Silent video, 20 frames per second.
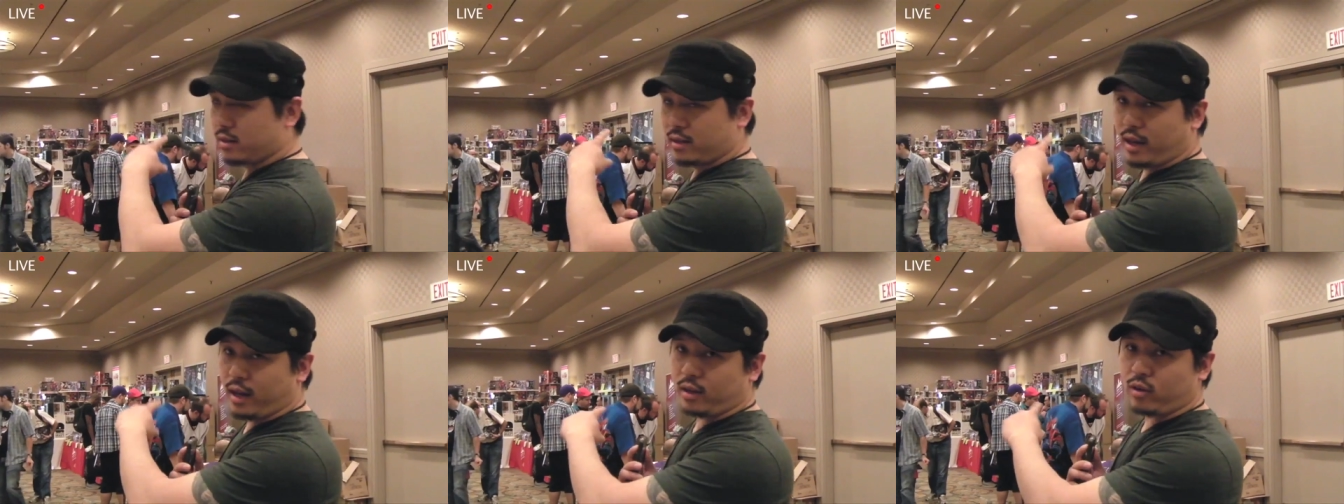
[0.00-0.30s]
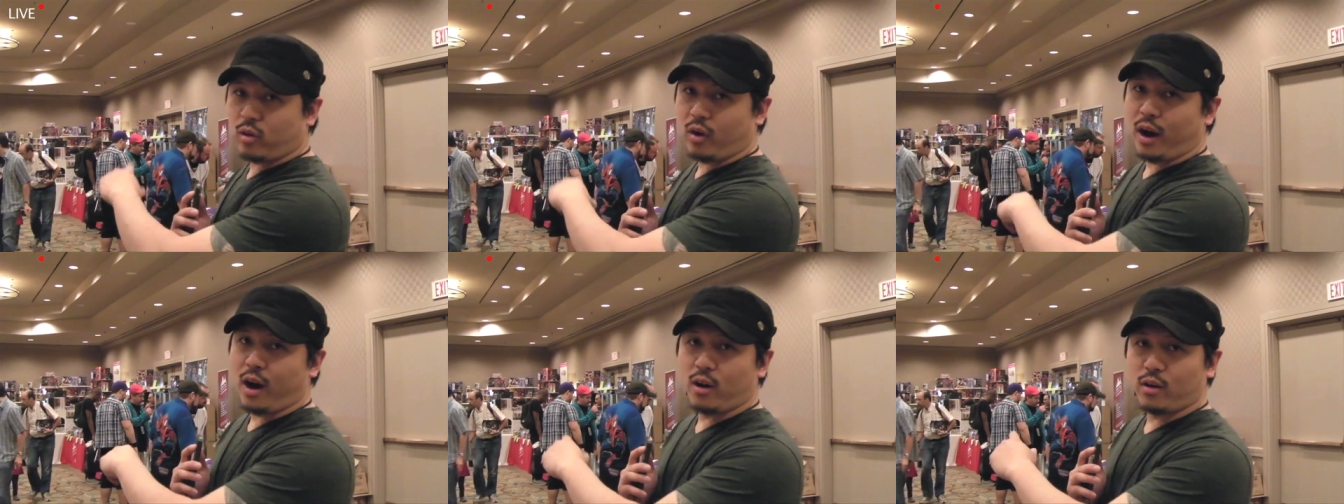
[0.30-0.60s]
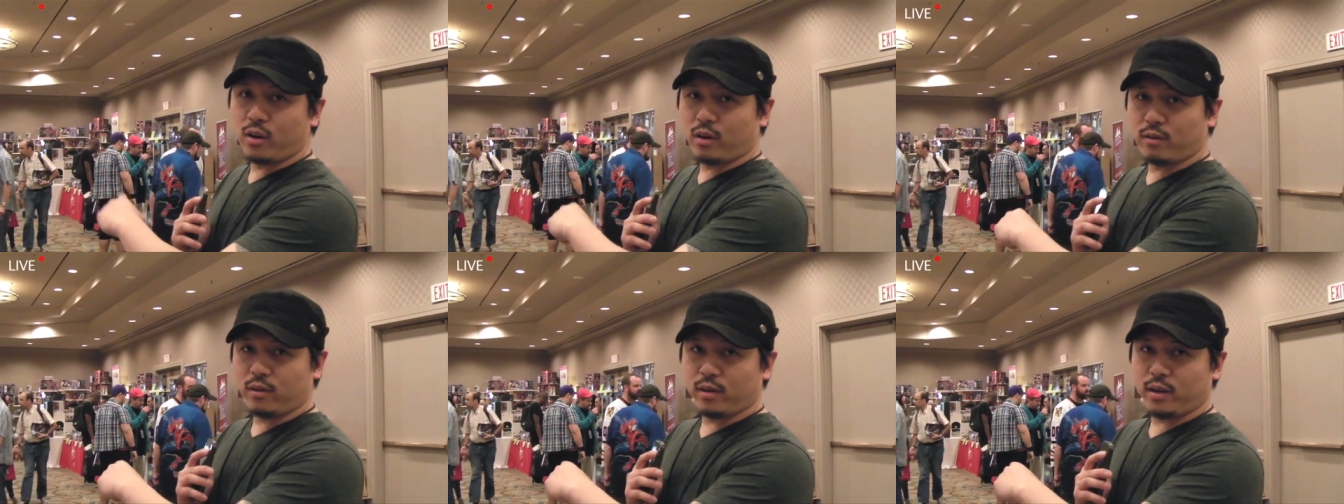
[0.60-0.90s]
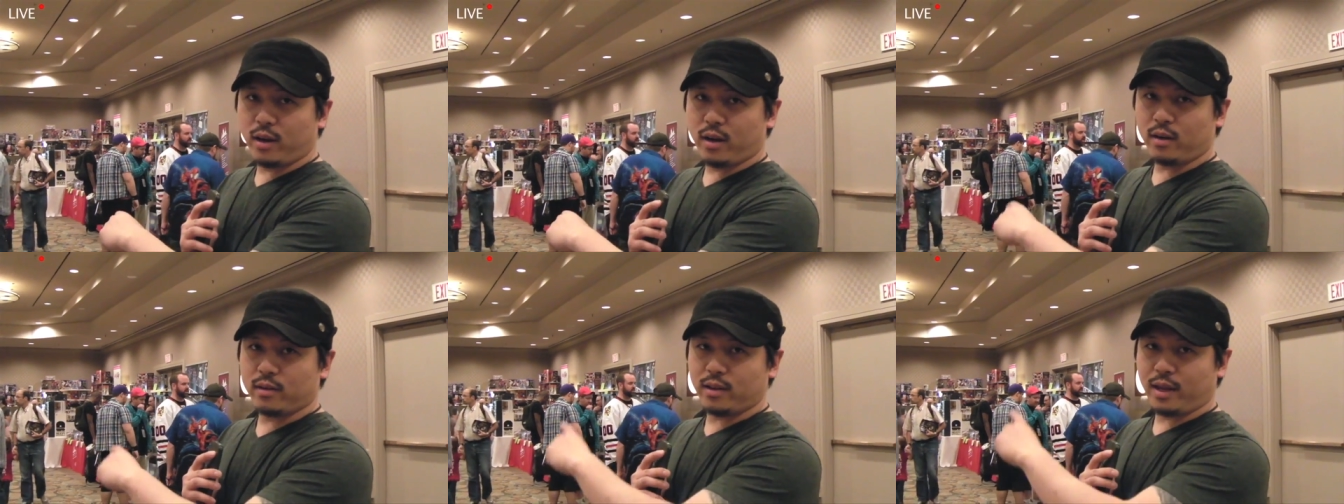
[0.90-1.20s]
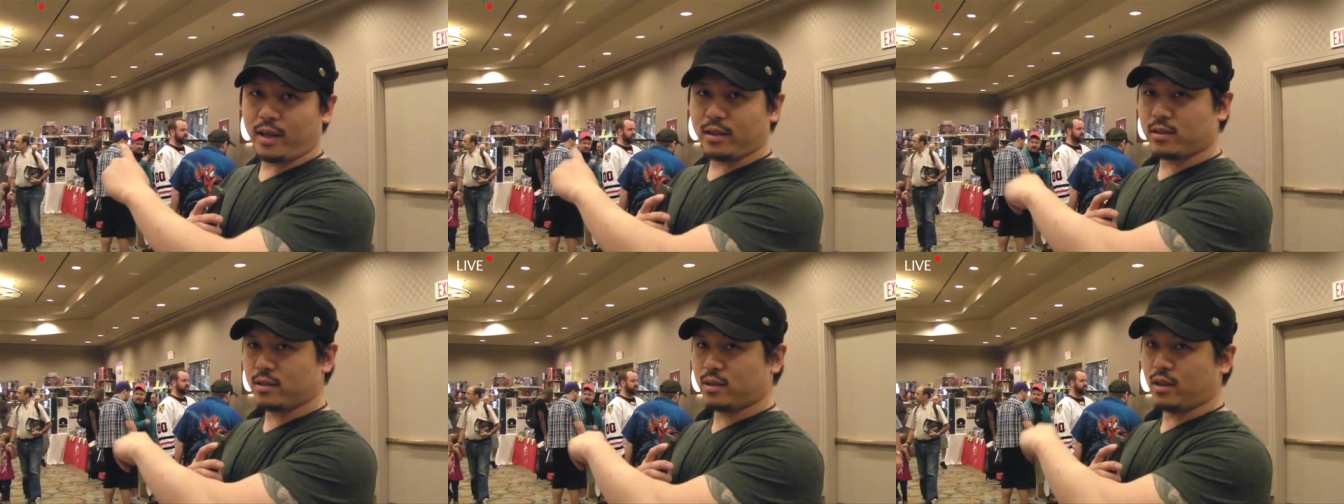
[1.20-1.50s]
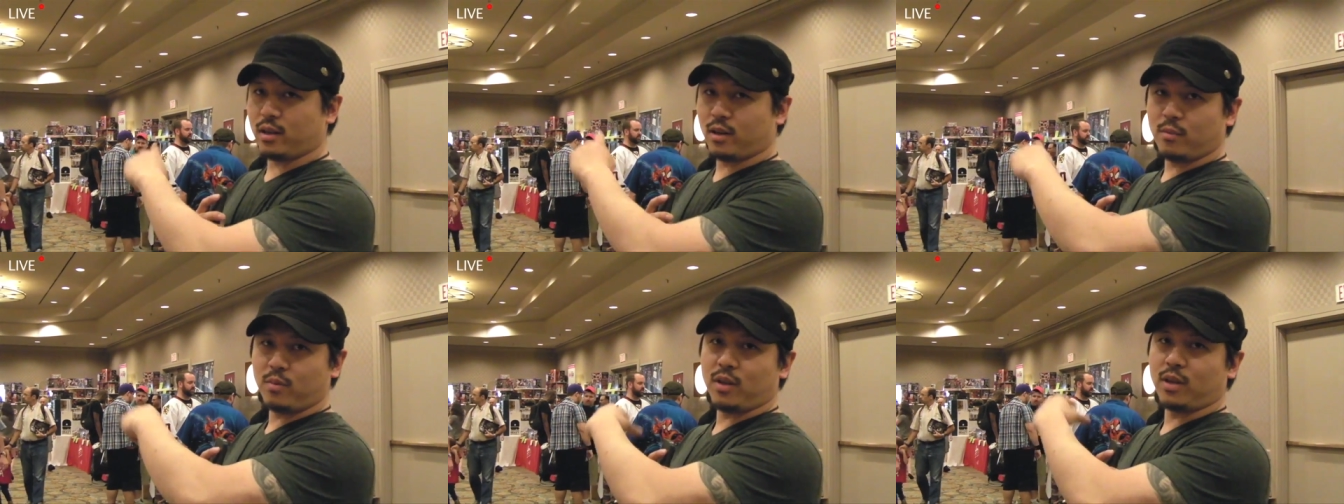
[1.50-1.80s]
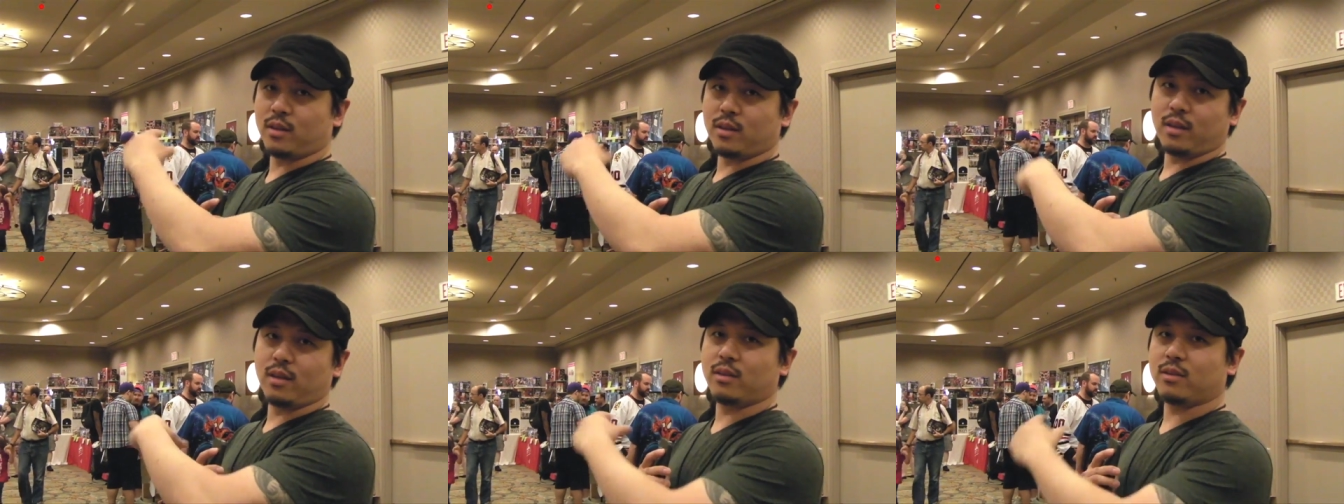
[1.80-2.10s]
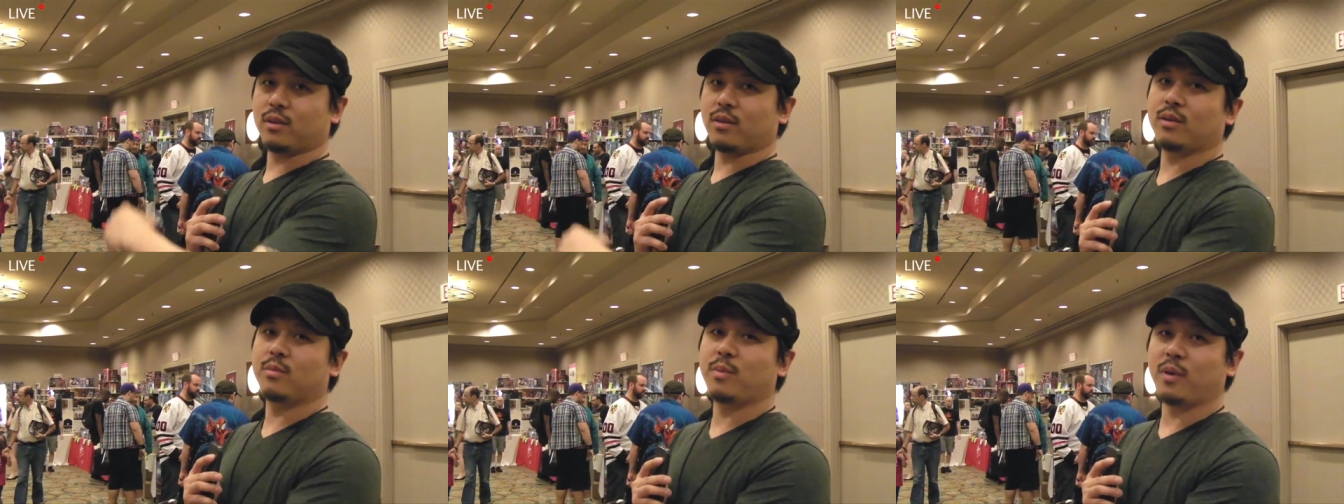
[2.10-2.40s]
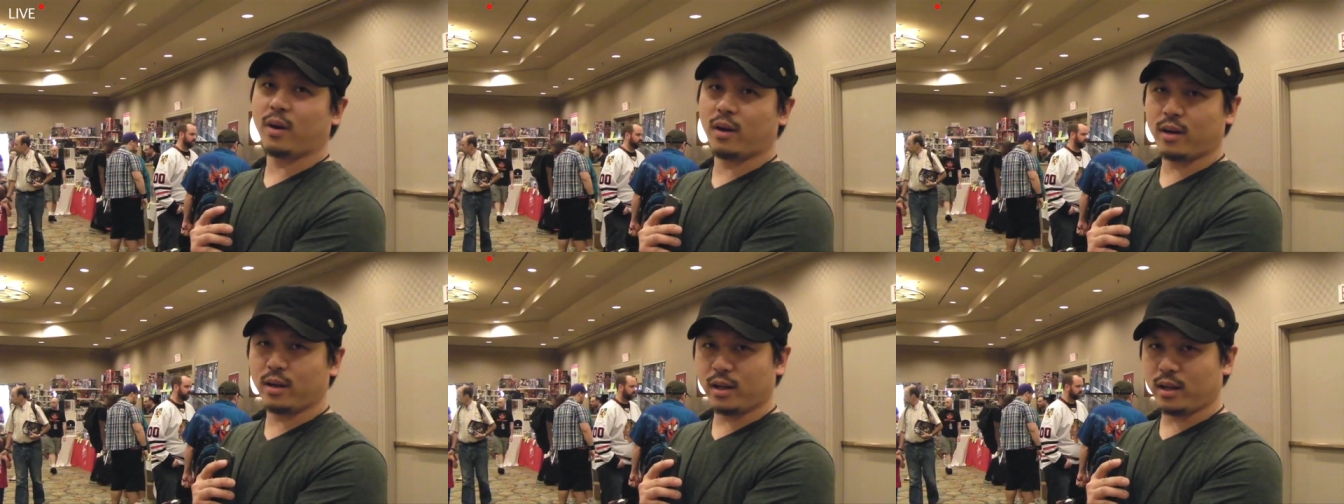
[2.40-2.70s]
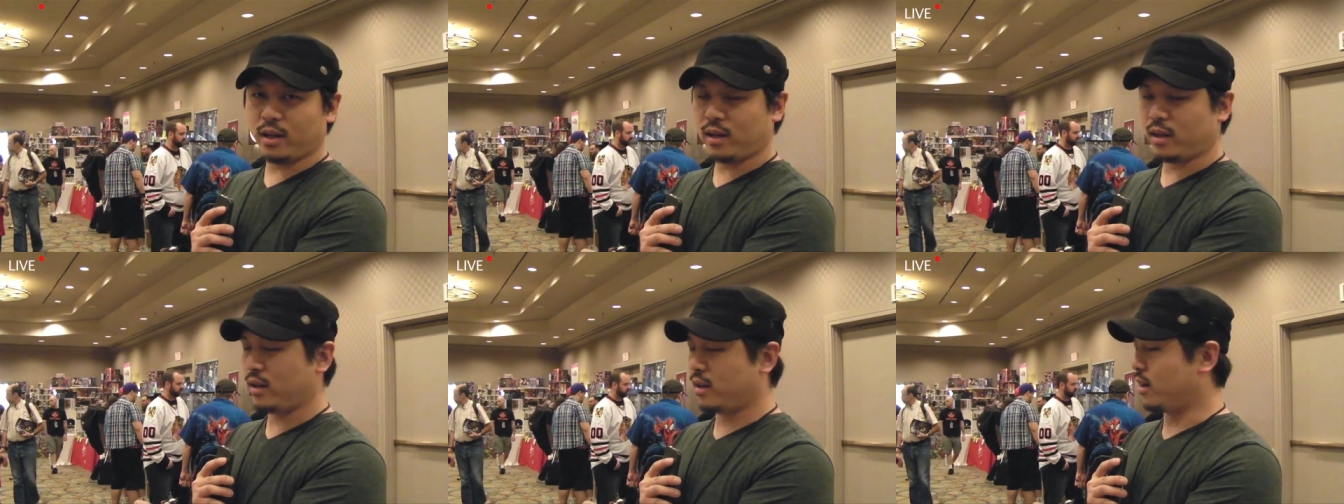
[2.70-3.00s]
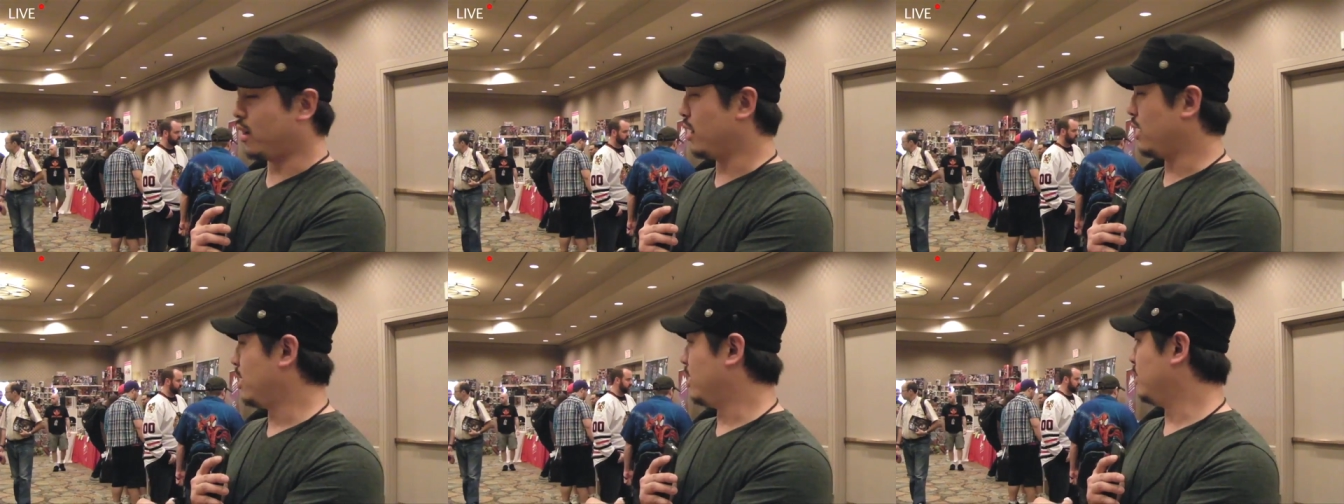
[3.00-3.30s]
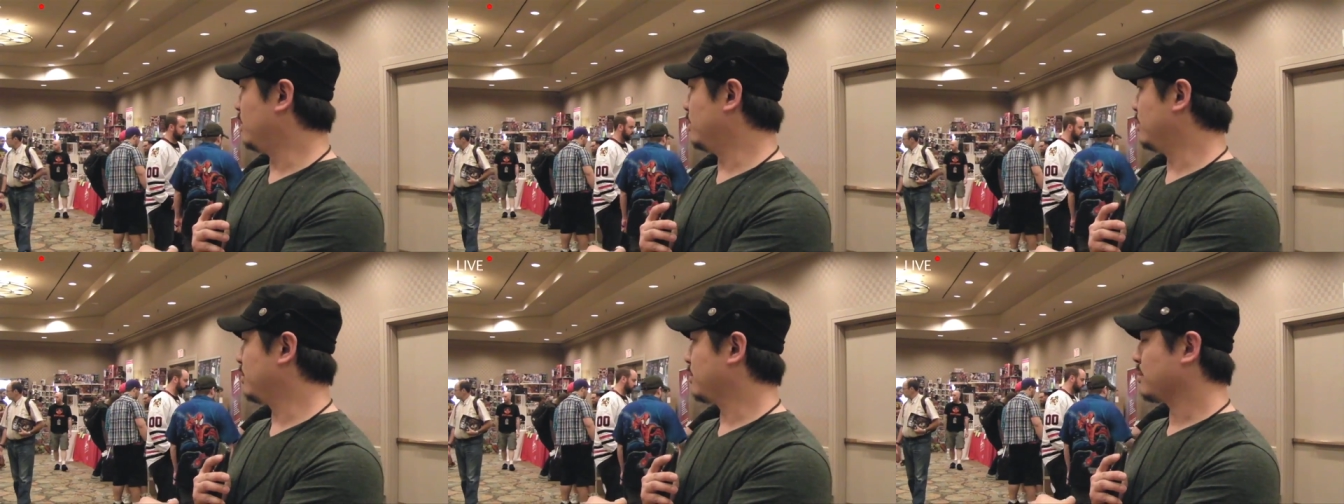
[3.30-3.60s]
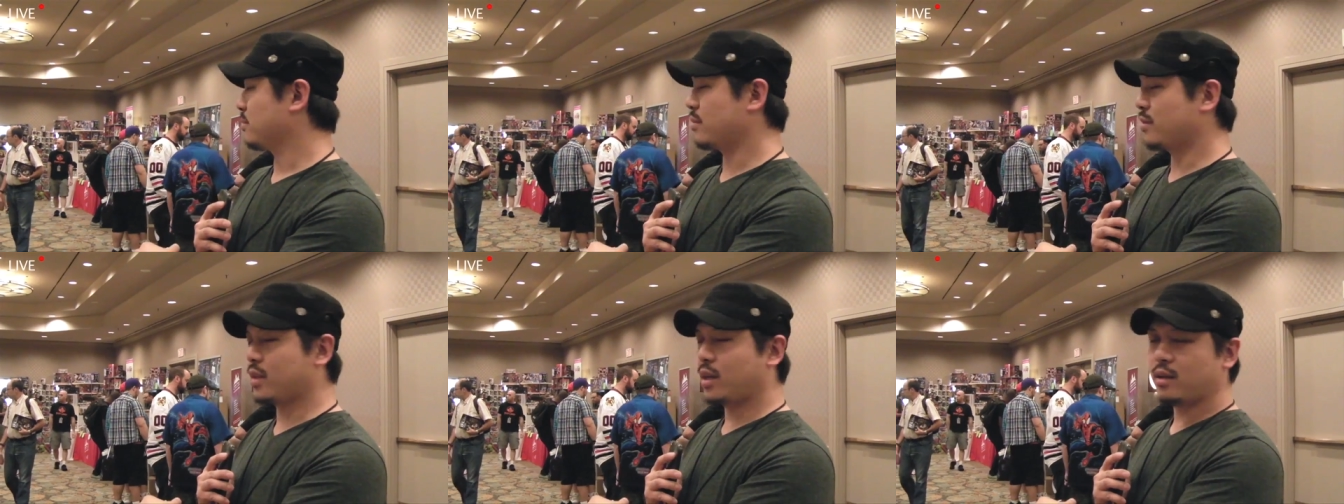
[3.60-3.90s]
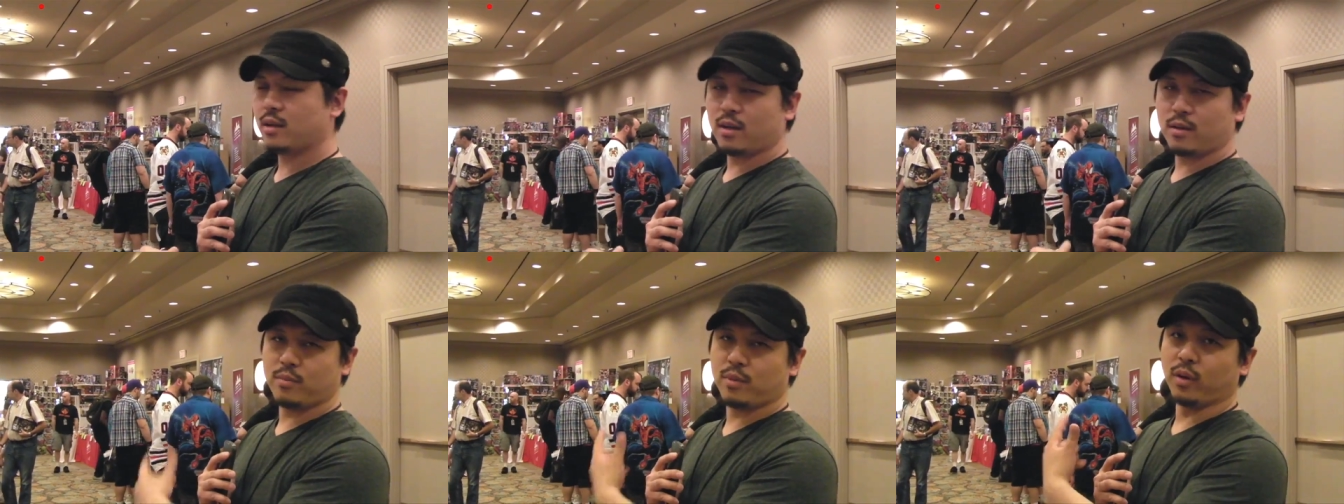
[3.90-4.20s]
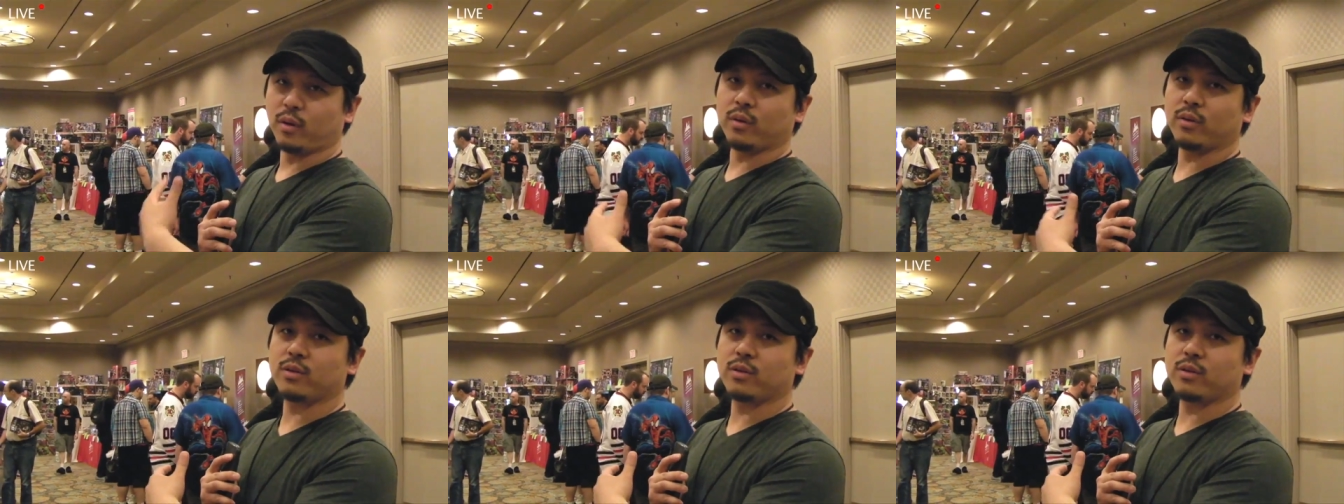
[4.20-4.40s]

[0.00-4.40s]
That crowd over there, that's going to be the third party um, booth.